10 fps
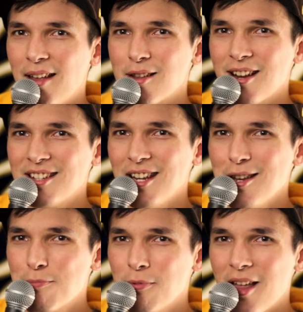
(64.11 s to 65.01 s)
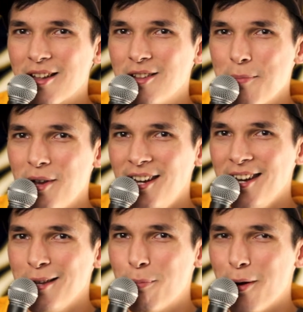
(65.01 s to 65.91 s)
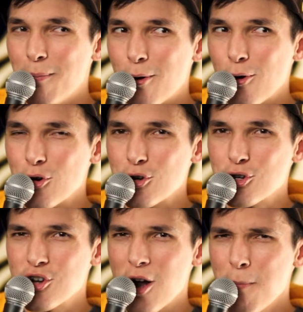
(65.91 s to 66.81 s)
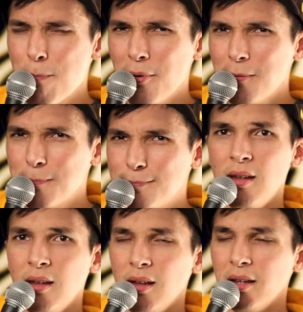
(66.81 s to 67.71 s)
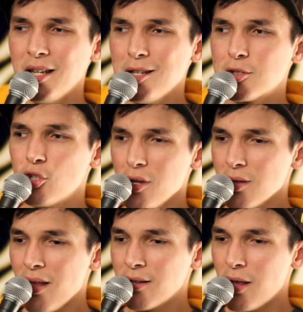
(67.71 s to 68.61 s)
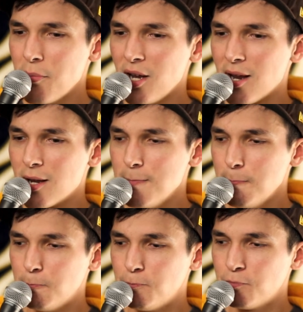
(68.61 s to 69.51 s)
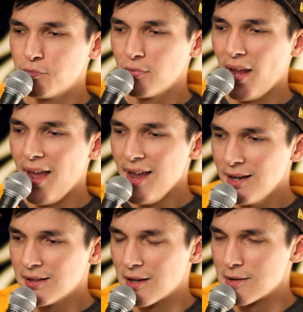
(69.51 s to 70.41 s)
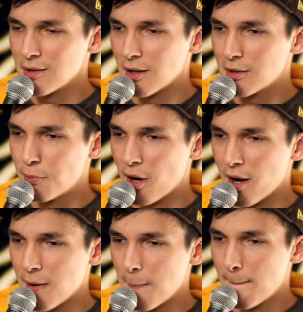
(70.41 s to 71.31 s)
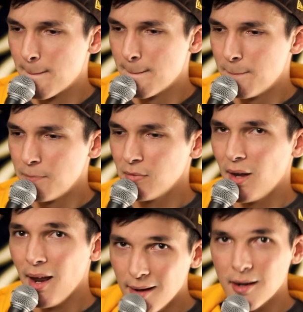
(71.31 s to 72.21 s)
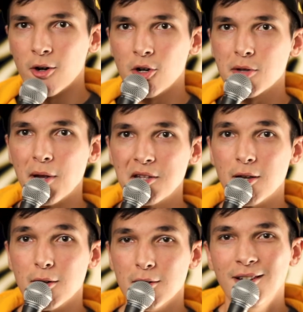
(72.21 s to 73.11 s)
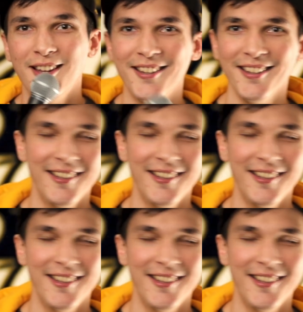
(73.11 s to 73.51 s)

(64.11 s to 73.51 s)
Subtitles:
It's like, it tastes like lemonade, but more sharp. It tastes just like lemonade, and it tastes like Sprite, and it hurts my tongue.